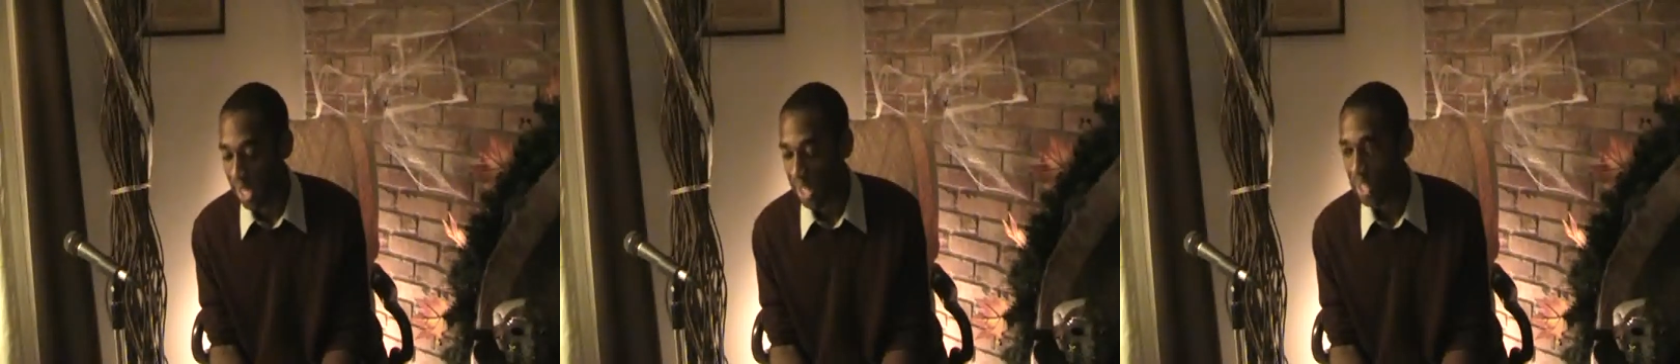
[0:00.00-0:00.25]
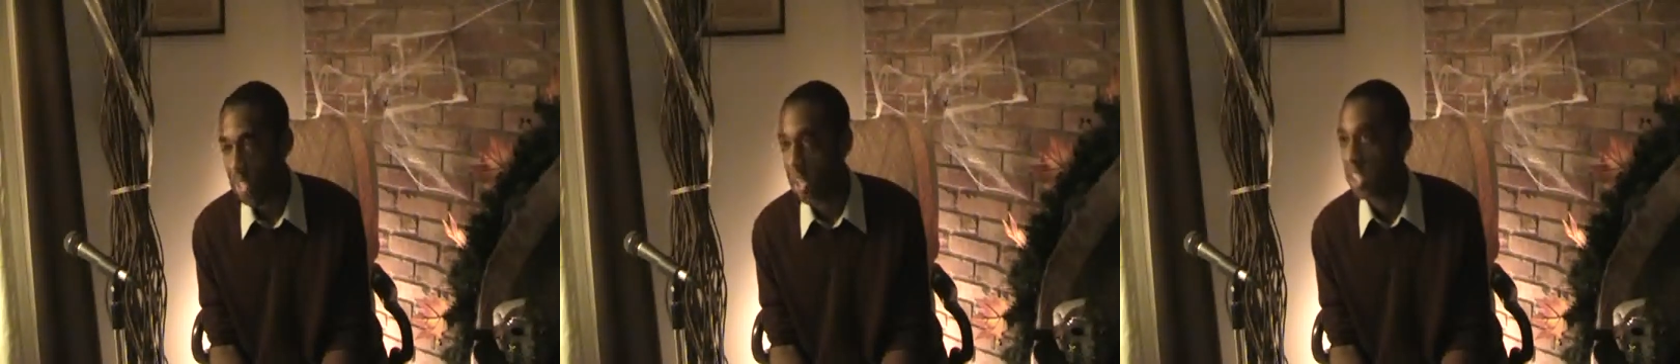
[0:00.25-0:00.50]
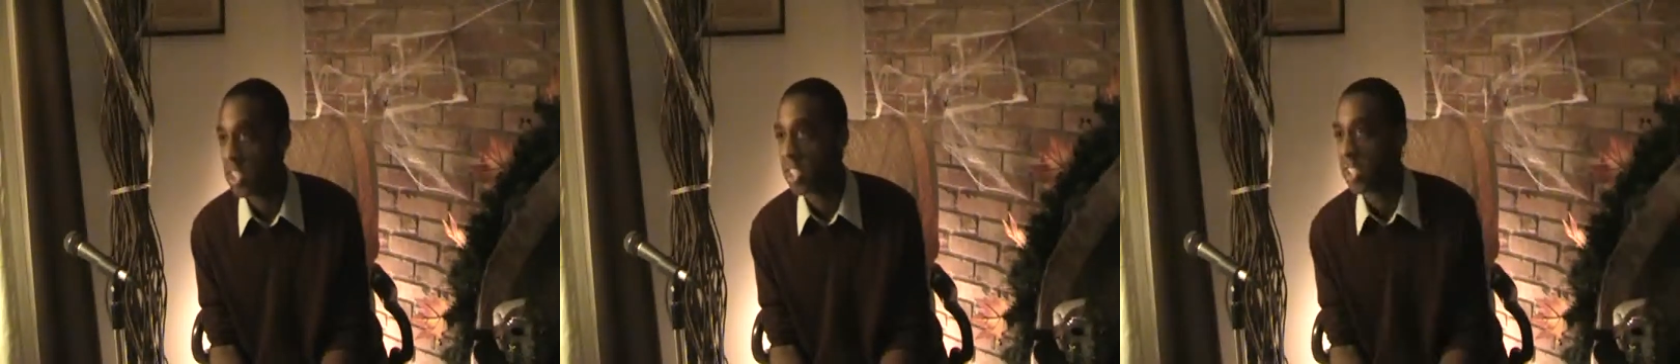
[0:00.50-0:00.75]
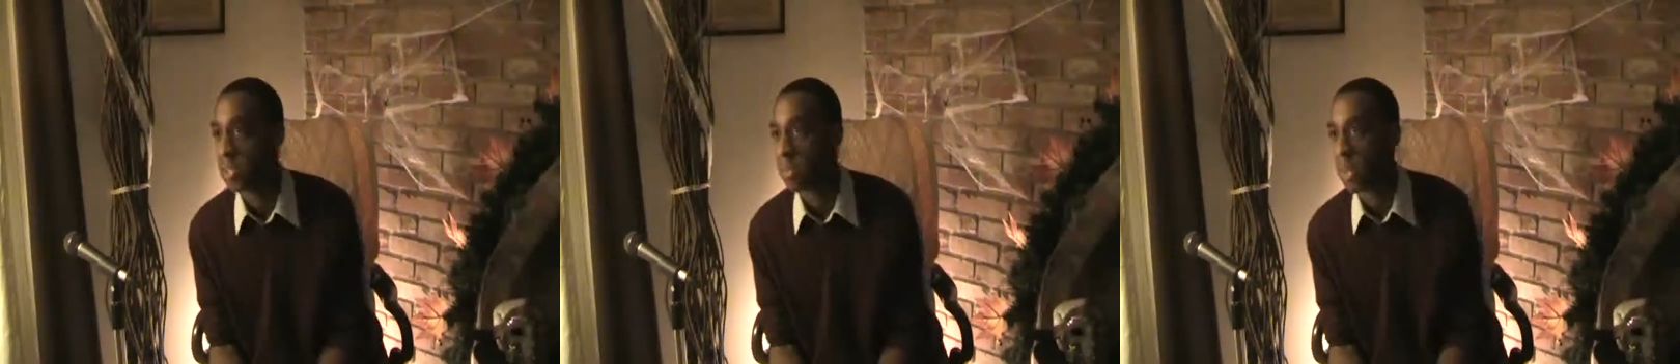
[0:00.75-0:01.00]
And it's not
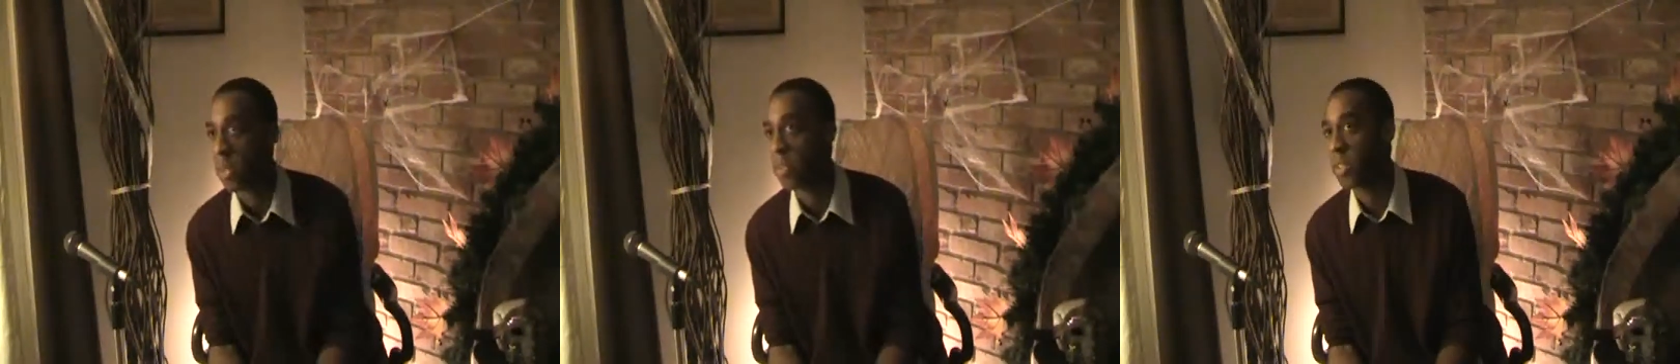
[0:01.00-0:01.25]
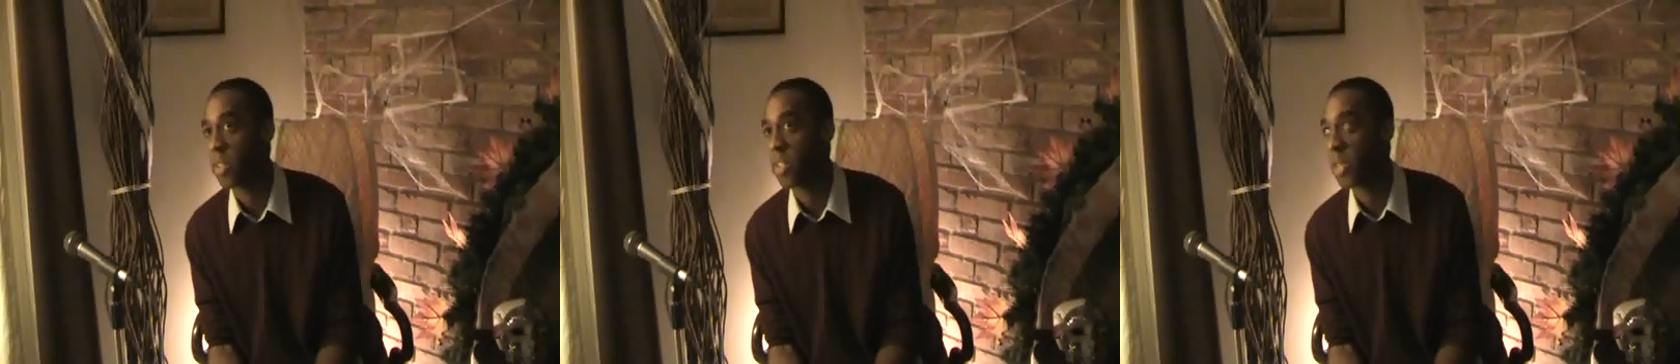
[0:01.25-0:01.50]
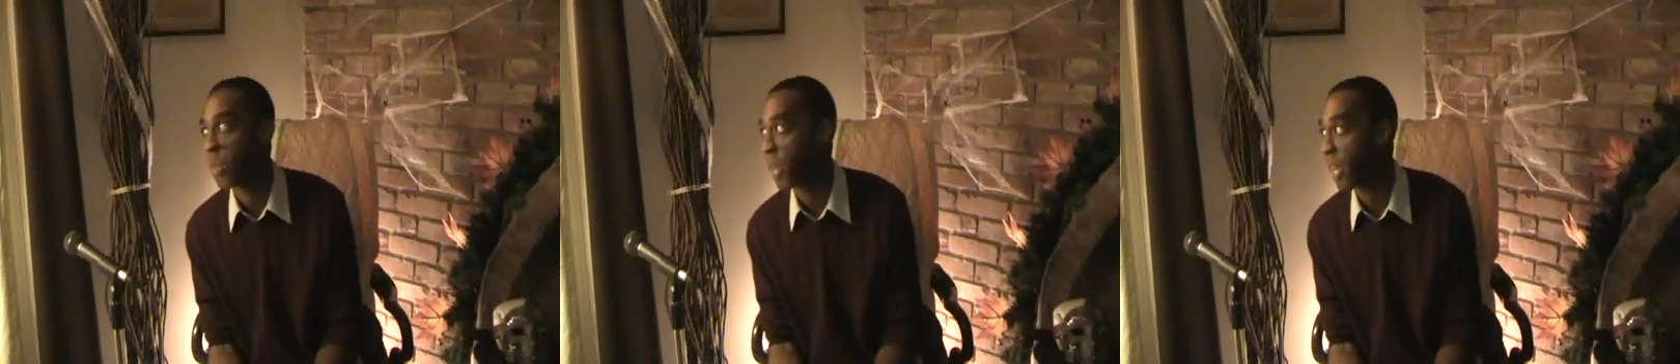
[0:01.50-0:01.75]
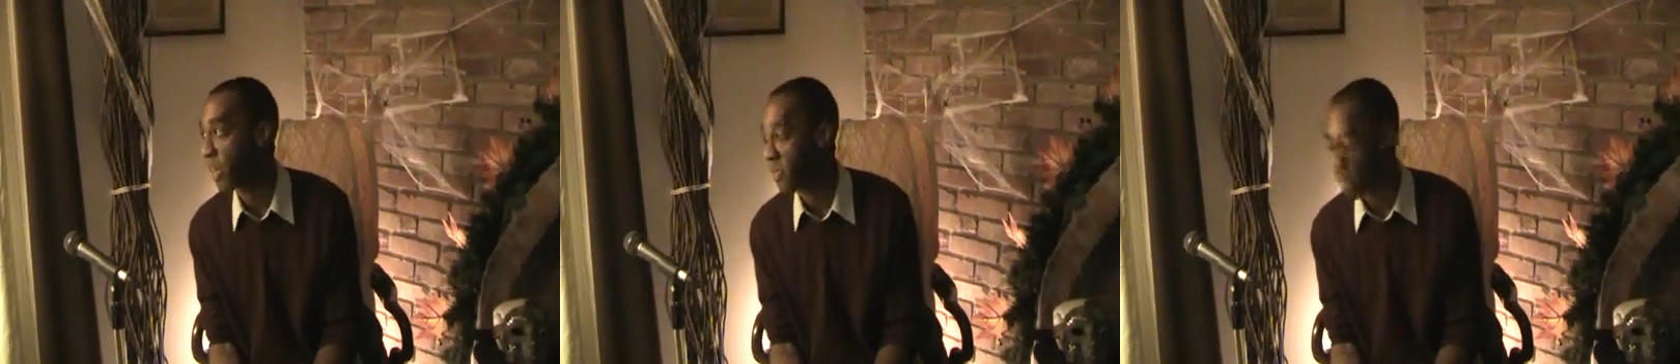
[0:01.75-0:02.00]
just about,
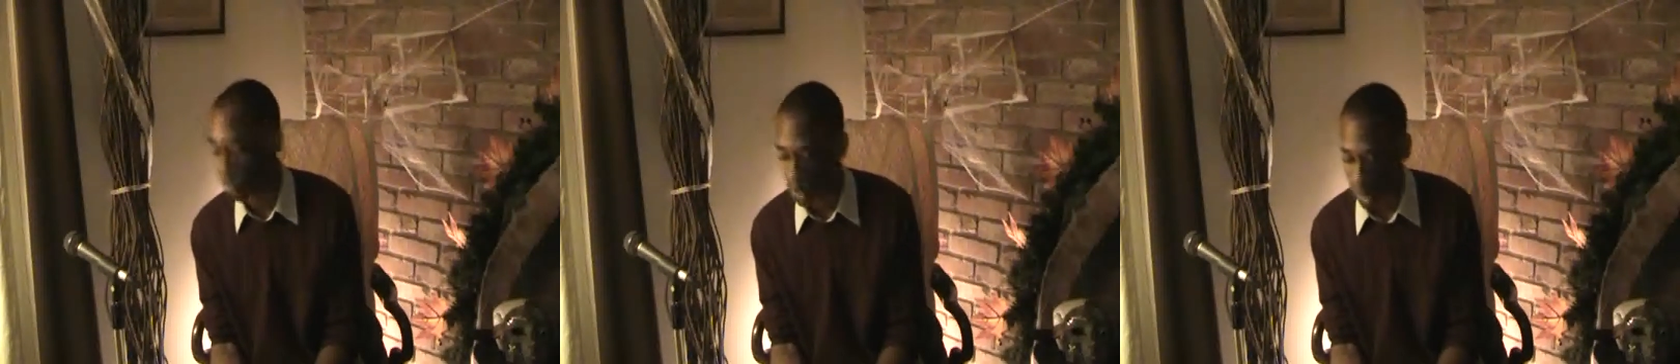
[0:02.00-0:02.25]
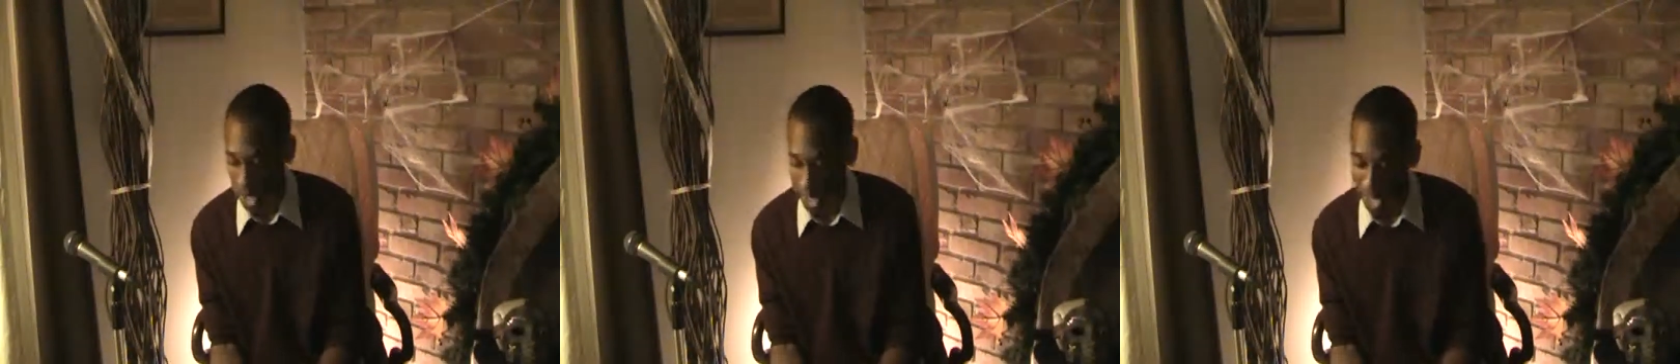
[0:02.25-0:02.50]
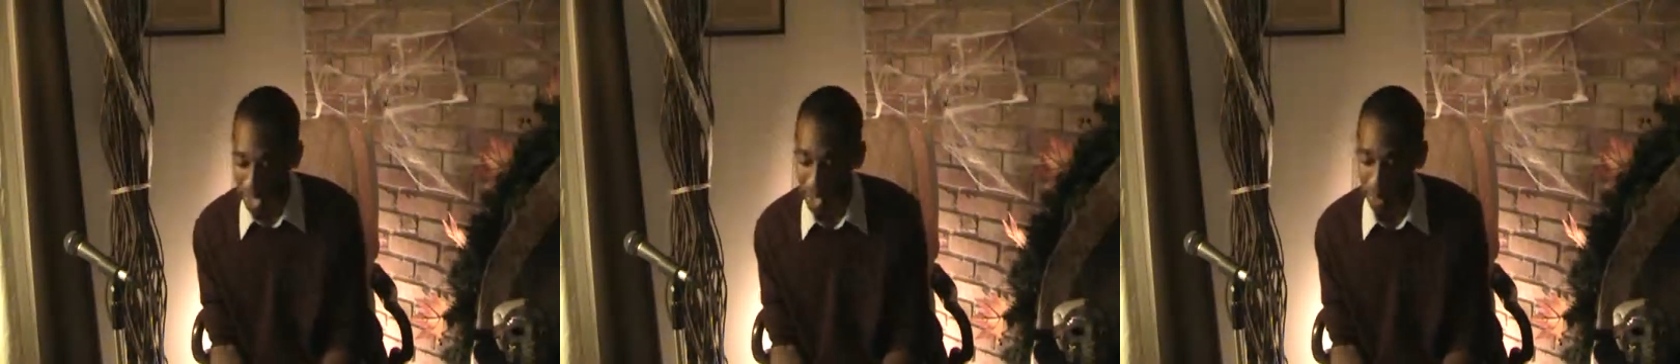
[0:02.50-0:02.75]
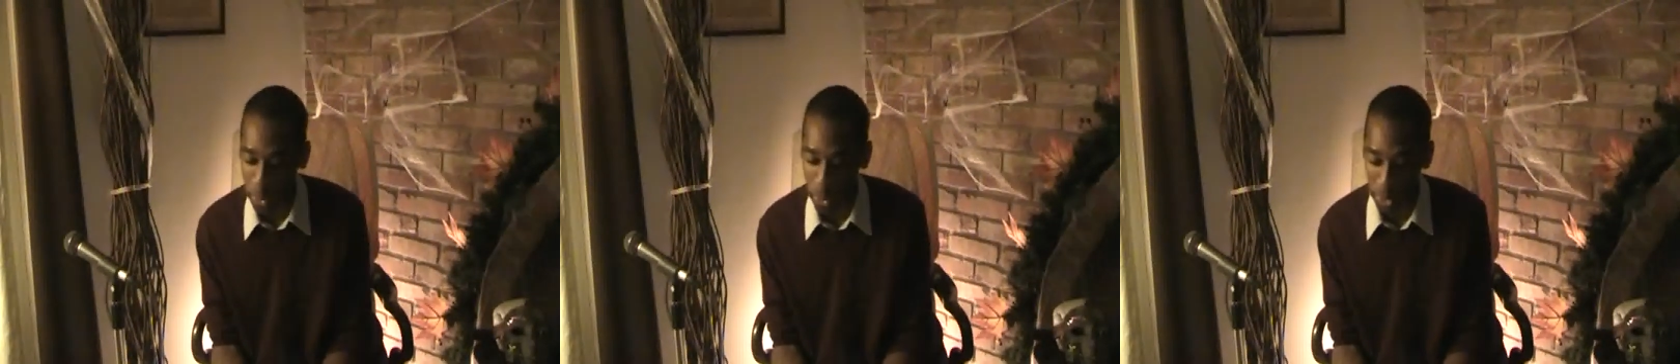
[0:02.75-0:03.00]
getting from point A
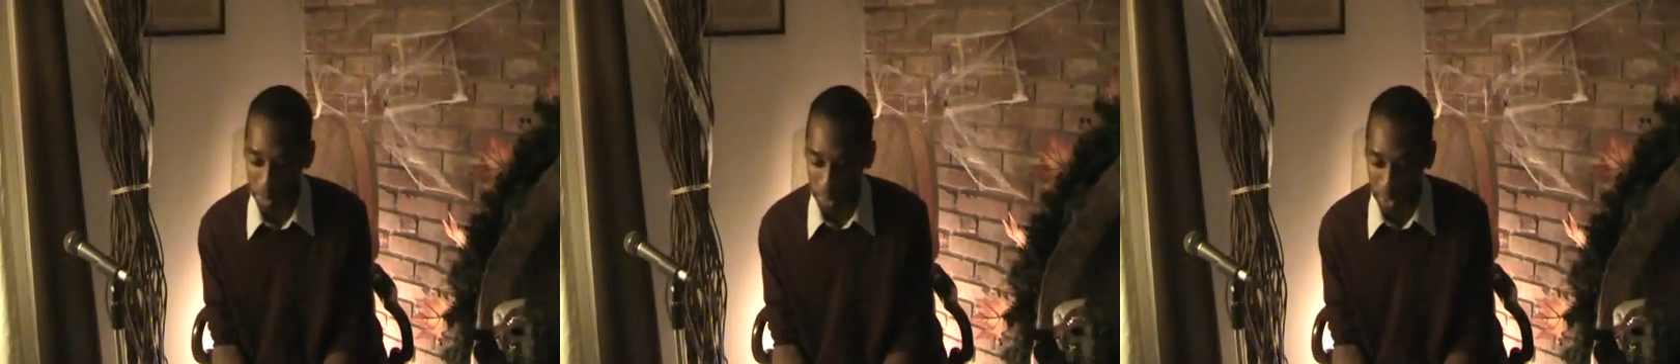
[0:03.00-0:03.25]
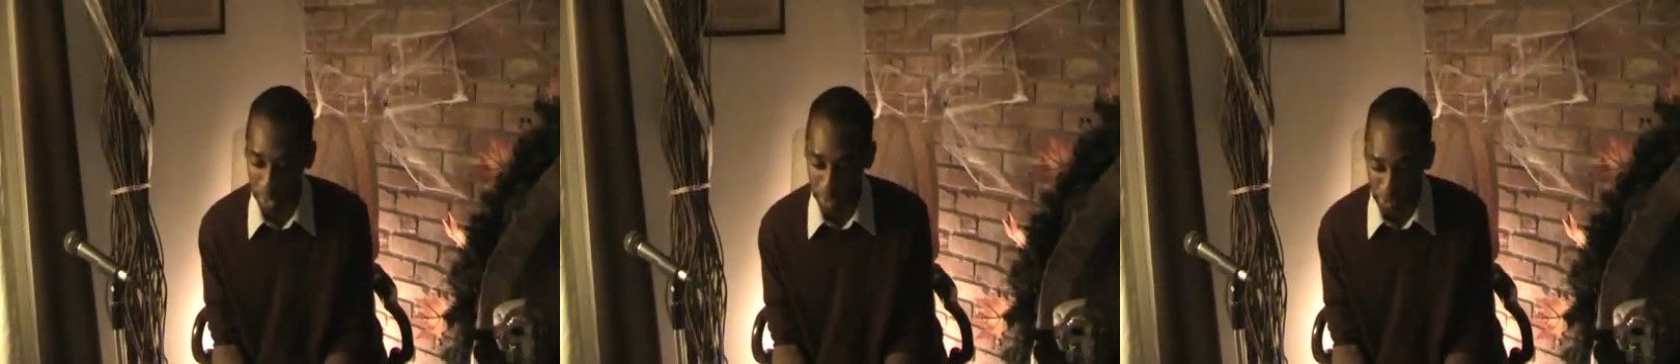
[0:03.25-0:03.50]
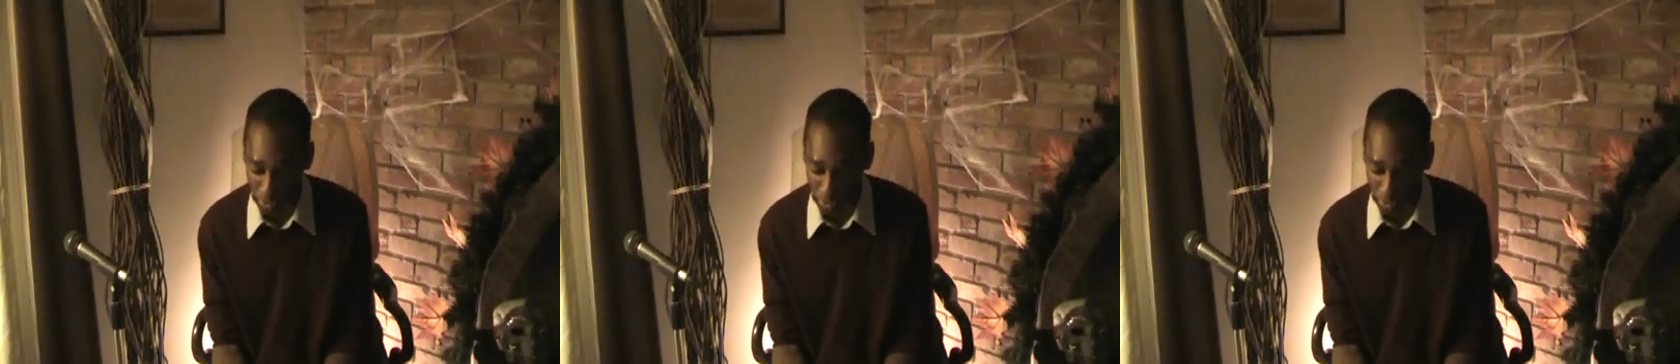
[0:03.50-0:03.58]
to point B,